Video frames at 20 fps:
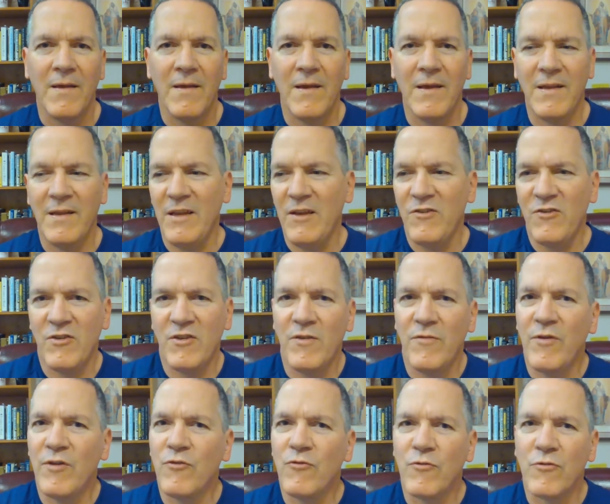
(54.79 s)
And each
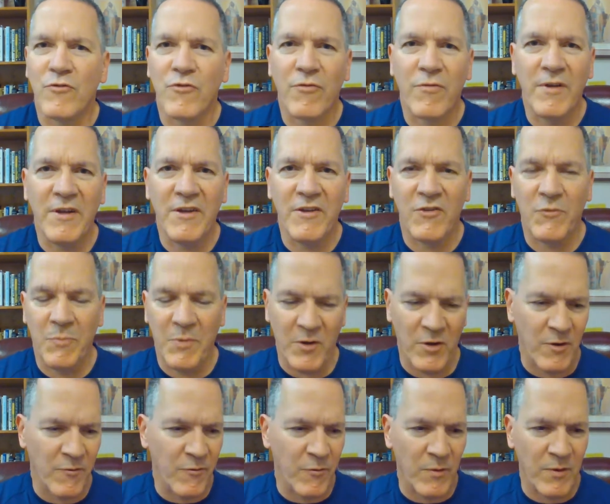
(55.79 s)
individual tree is
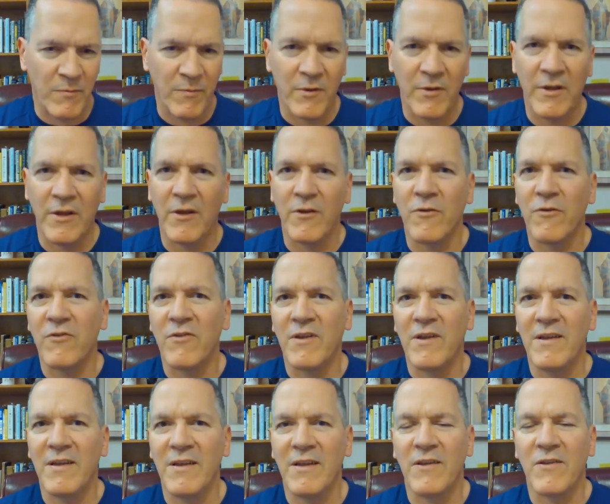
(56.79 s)
beautiful and really
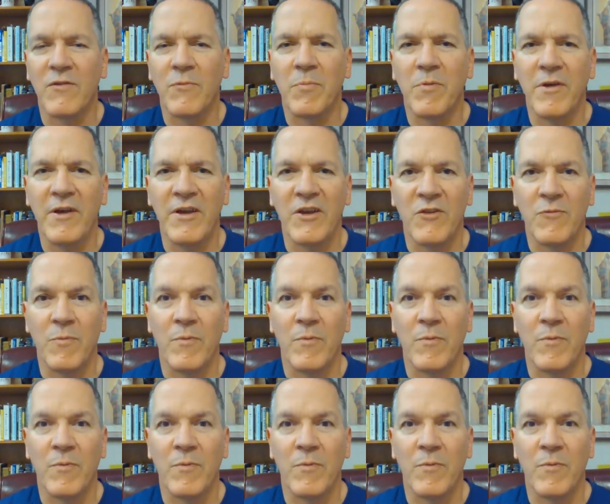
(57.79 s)
understanding its place,